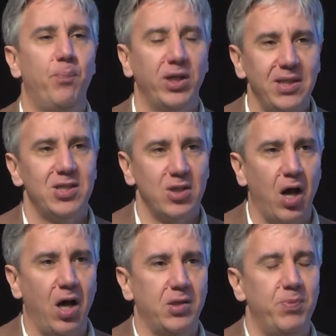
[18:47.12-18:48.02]
But it's
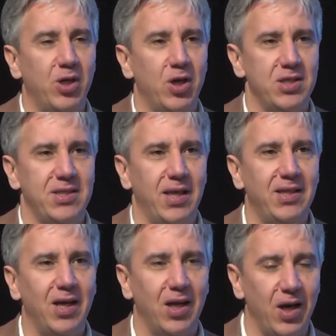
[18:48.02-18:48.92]
not, because
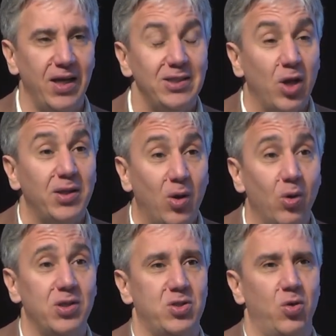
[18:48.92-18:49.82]
it's not the
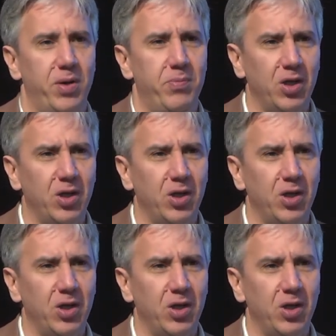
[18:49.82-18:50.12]
whole story,